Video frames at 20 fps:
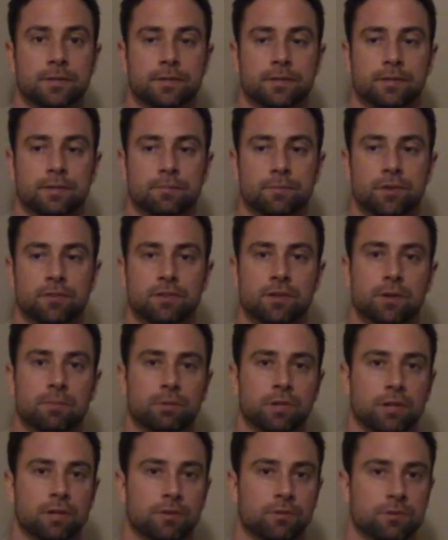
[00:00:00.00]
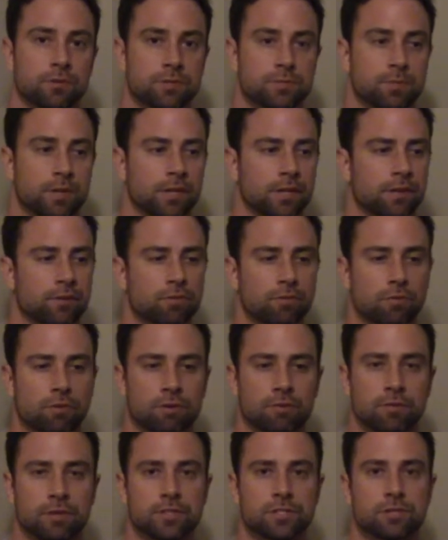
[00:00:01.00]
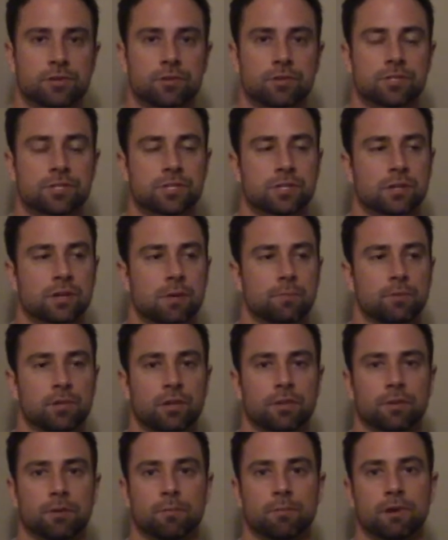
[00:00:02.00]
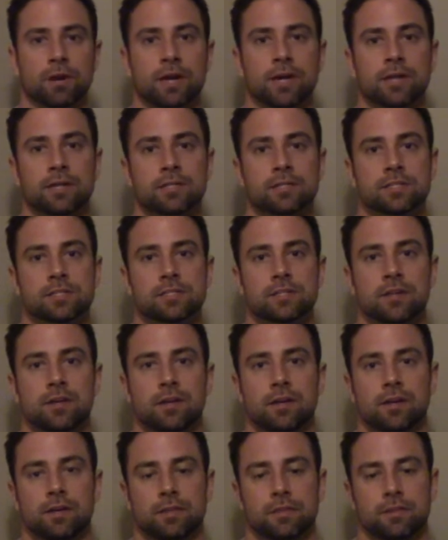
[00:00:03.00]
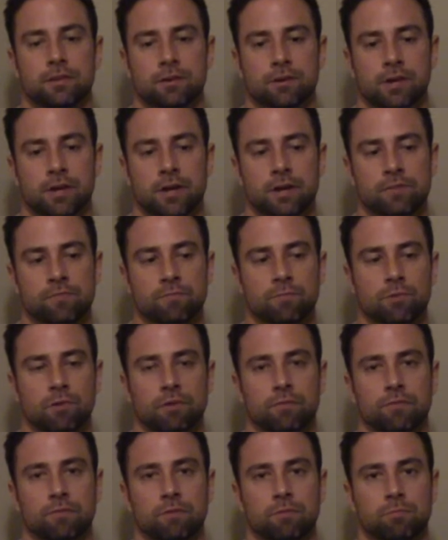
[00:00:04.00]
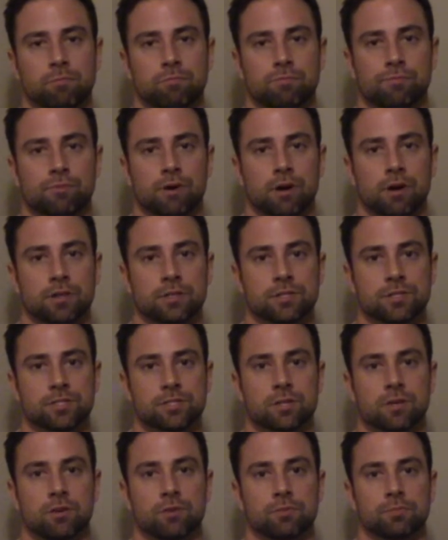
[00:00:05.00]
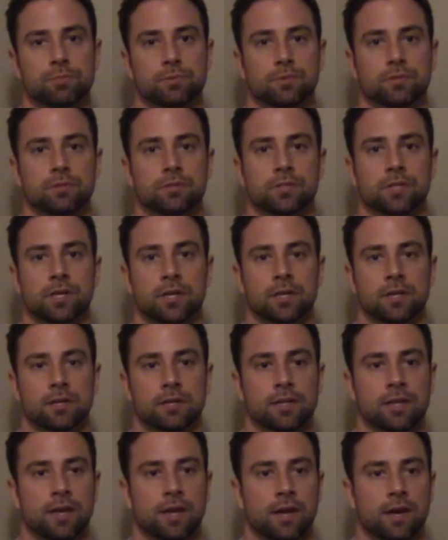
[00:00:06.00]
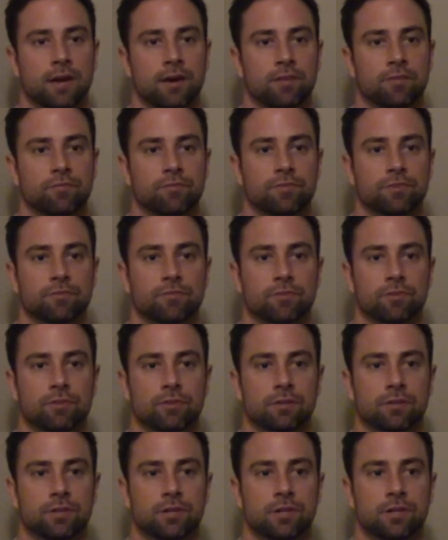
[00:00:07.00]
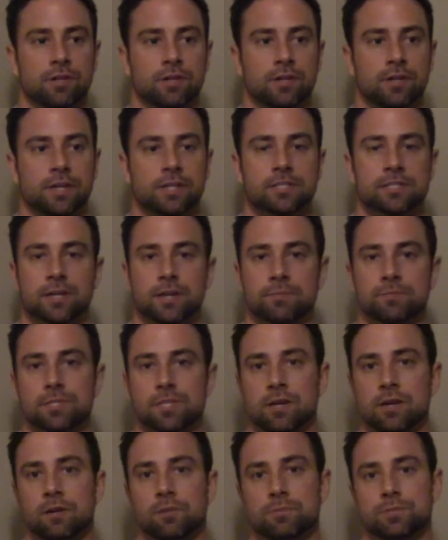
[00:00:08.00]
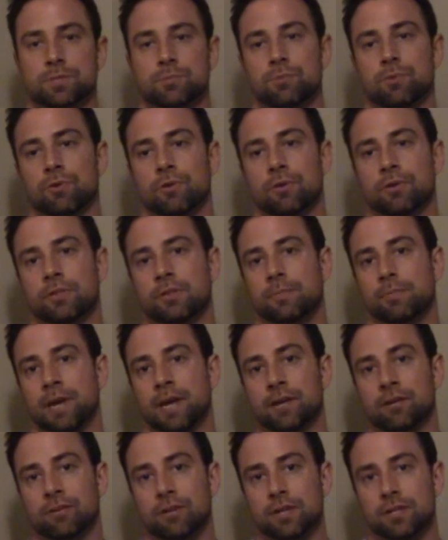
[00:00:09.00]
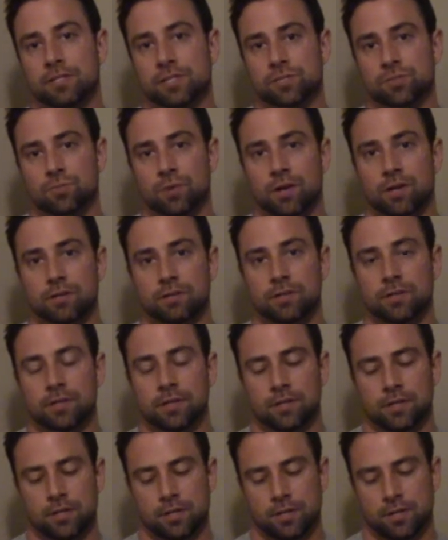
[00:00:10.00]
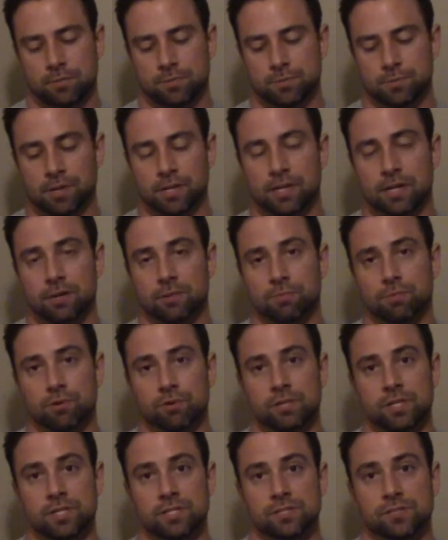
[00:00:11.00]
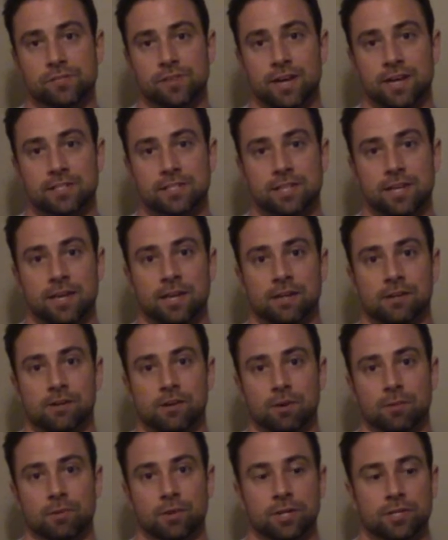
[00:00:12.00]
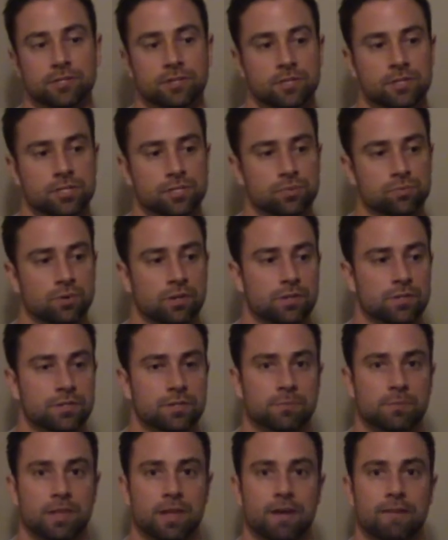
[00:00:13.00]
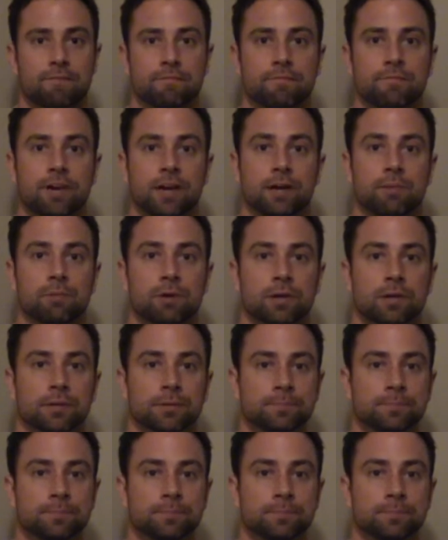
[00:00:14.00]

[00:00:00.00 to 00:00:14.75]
We have a couple other ones by like Thorne Research and a couple other brands that are kind of more of a broad scope, and they have different enzymes that help support the pancreas as well. Helps break down proteins, fats, and carbohydrates as well as some of that fiber.